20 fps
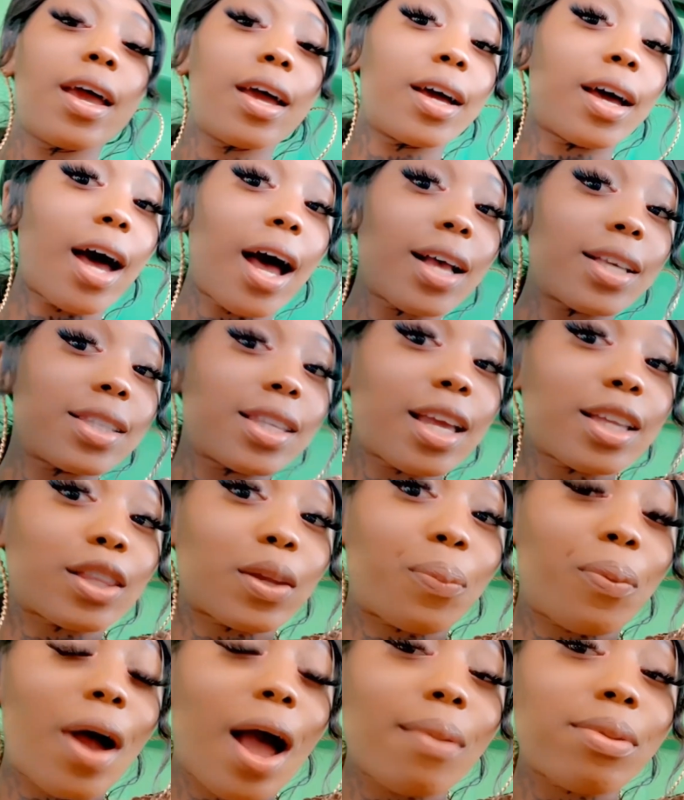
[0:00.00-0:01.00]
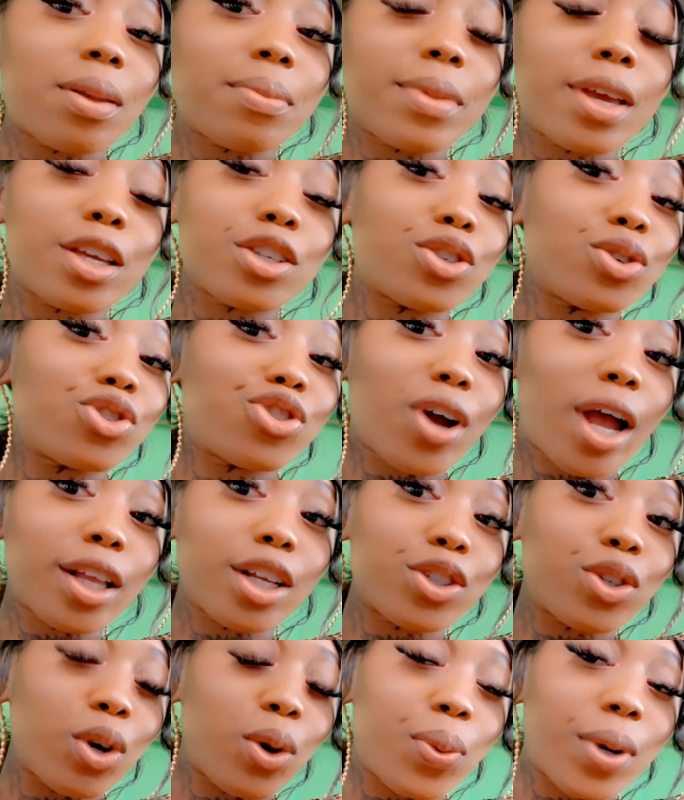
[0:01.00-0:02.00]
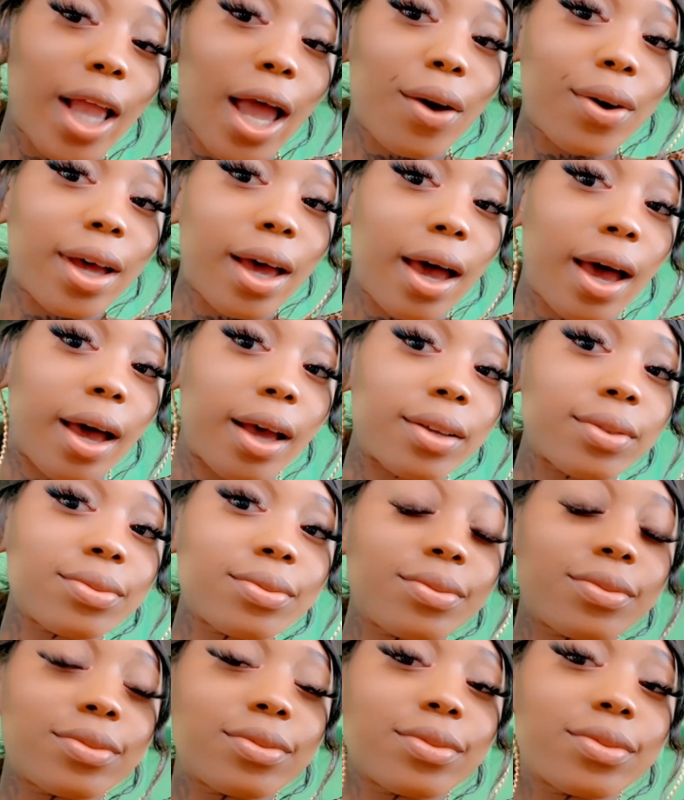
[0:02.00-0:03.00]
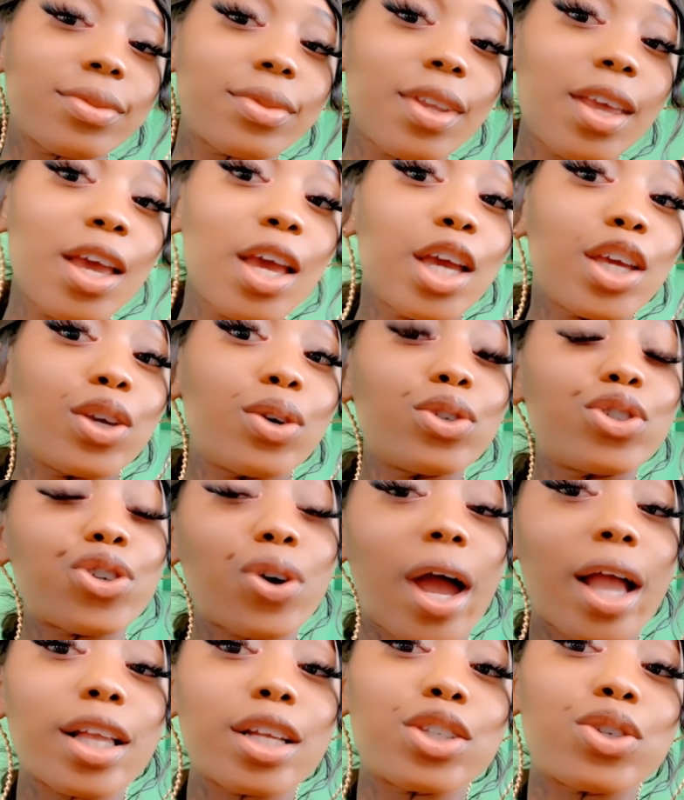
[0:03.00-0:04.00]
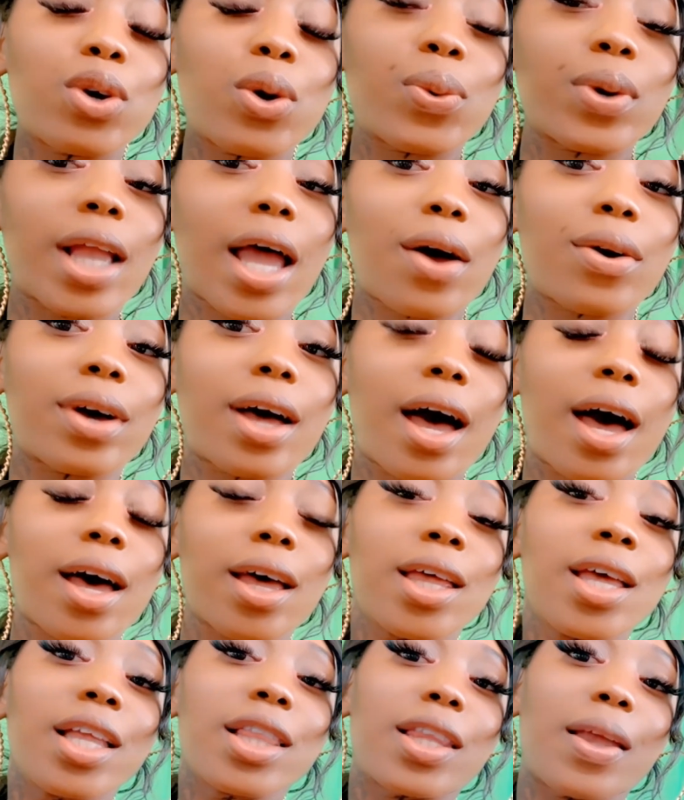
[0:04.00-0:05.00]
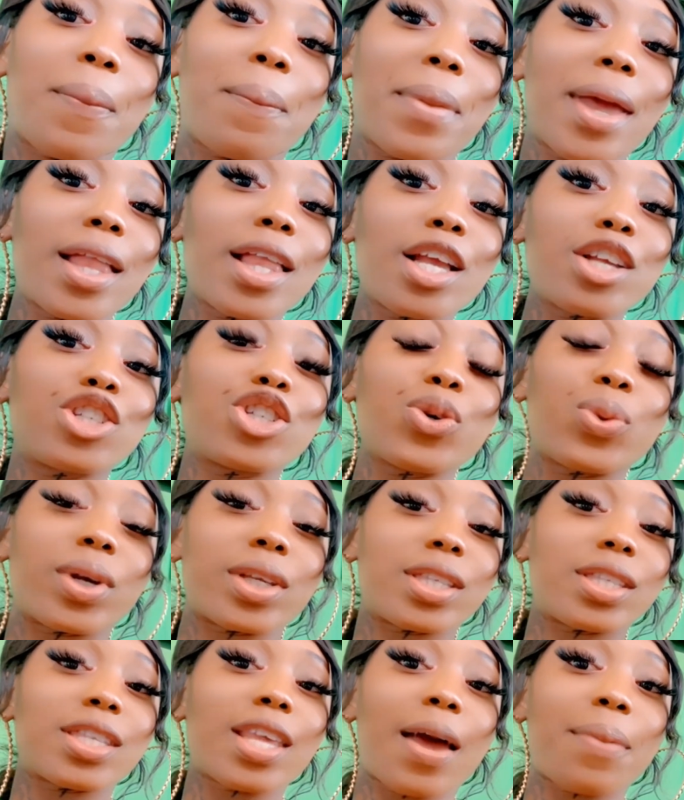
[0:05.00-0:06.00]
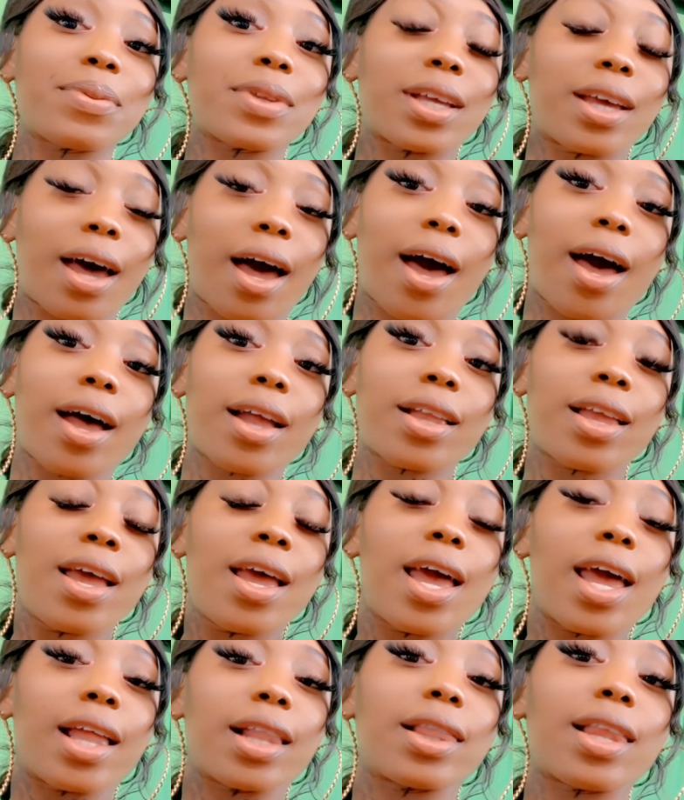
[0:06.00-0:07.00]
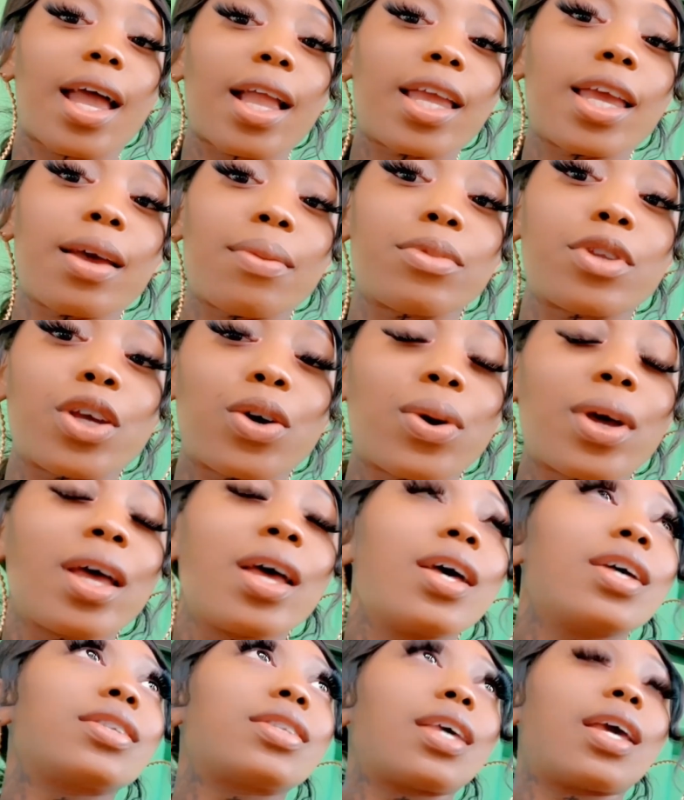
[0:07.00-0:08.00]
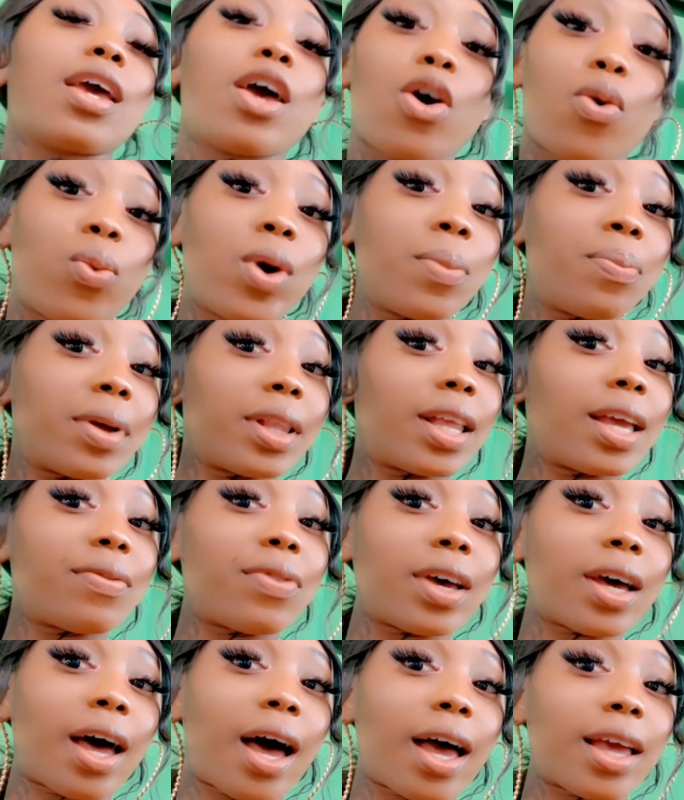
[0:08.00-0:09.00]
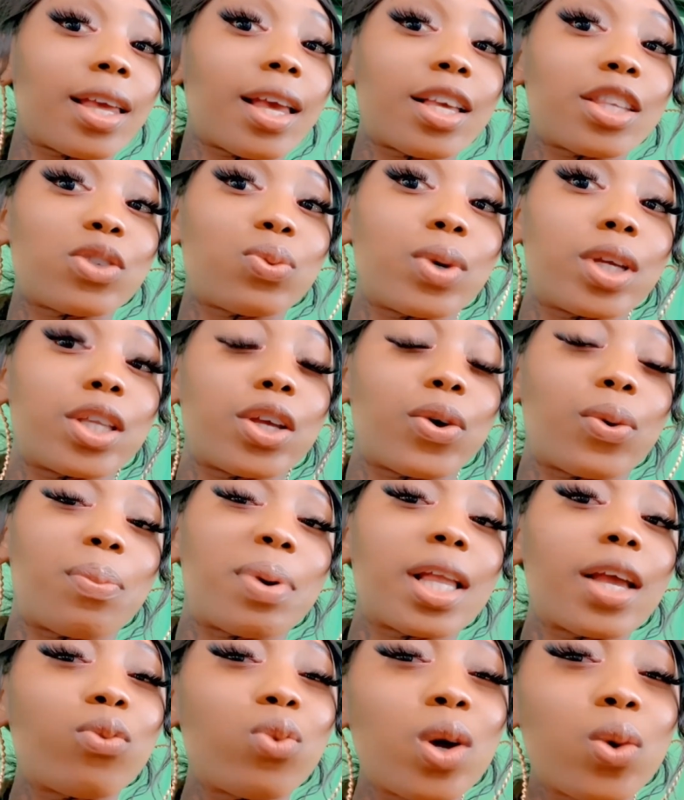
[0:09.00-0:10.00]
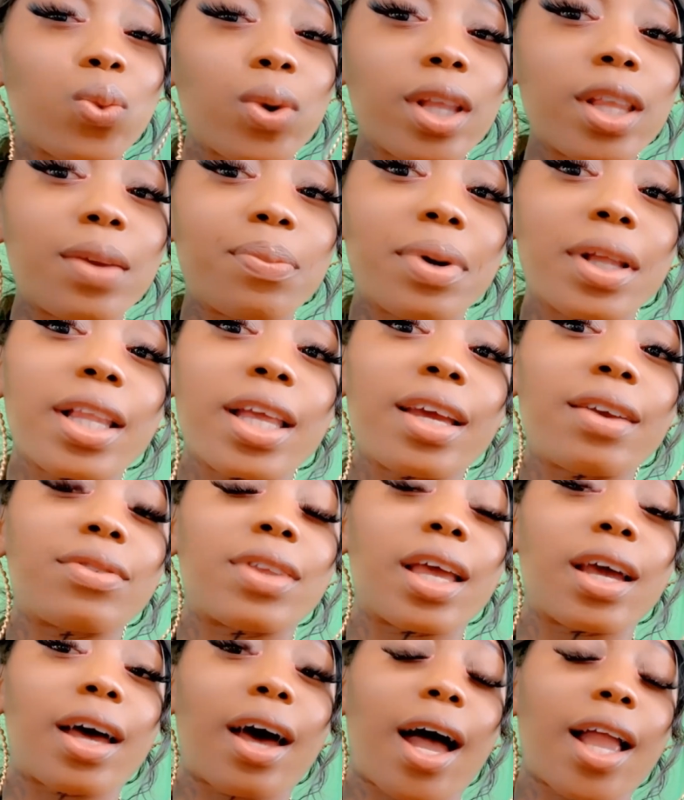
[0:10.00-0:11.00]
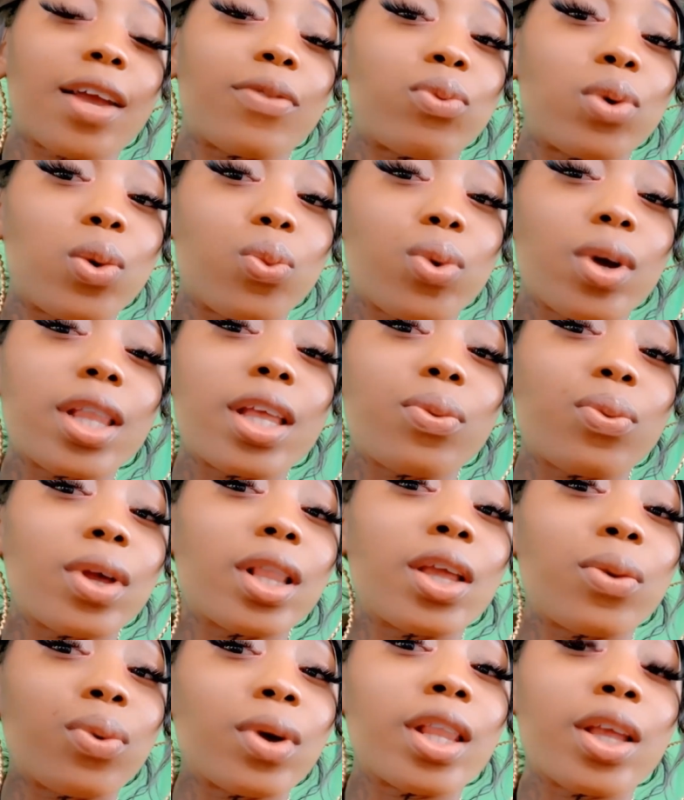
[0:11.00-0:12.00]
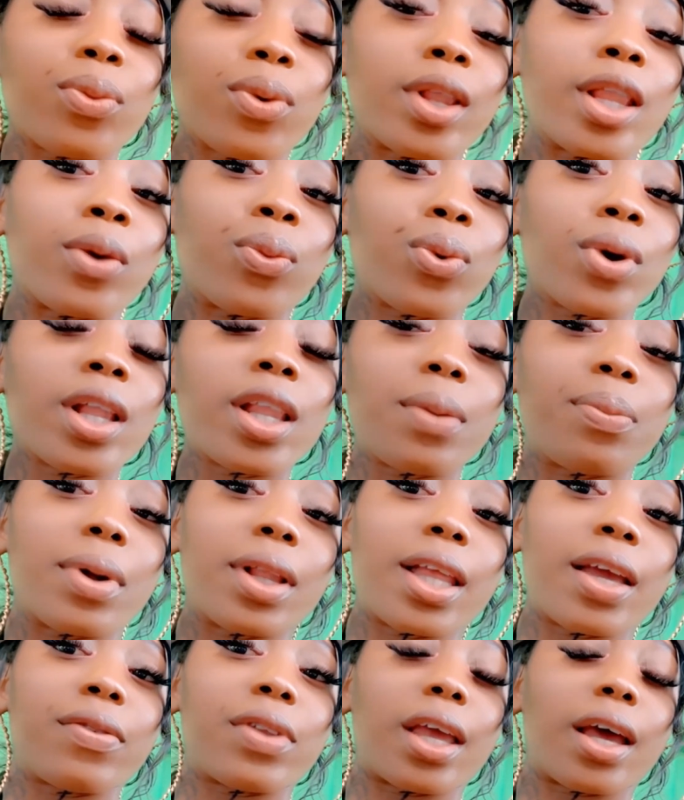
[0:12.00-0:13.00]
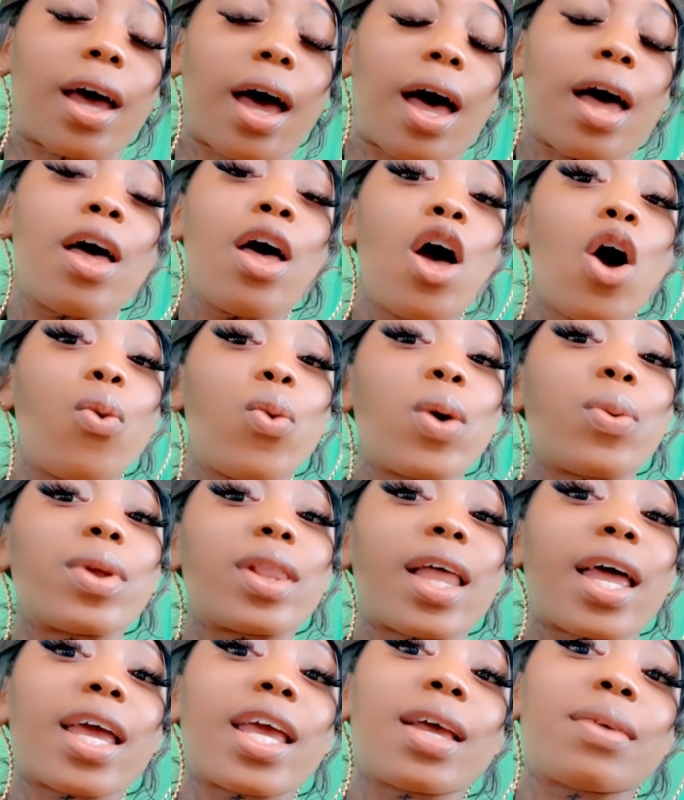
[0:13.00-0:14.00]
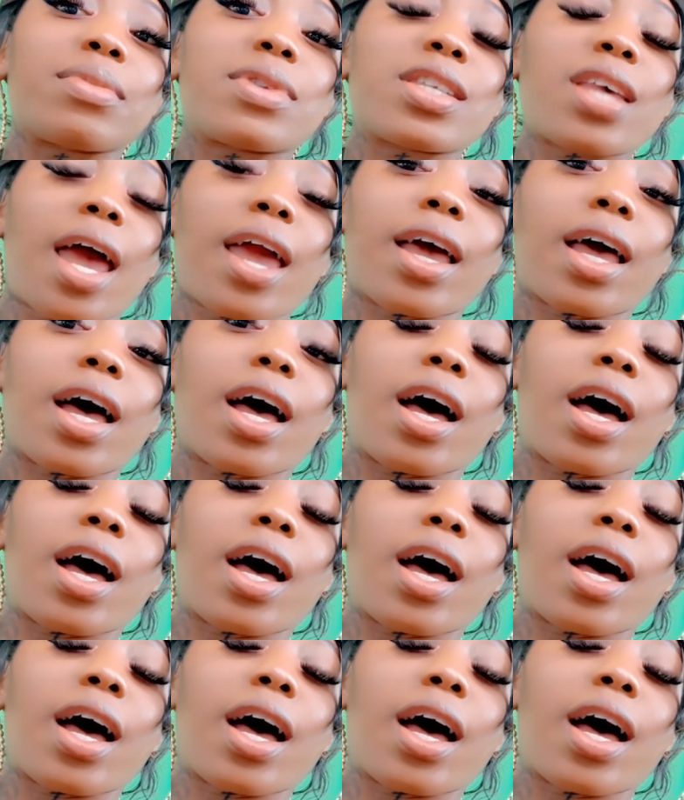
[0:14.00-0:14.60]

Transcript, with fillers: God said the problem is you're trying to do it without God. You trying to do it without God. The minute you accept God and let him do it, see, we believe in God, yes we do. But if we really believed in God, if we really, really, really, really, really believed in God, we will let him take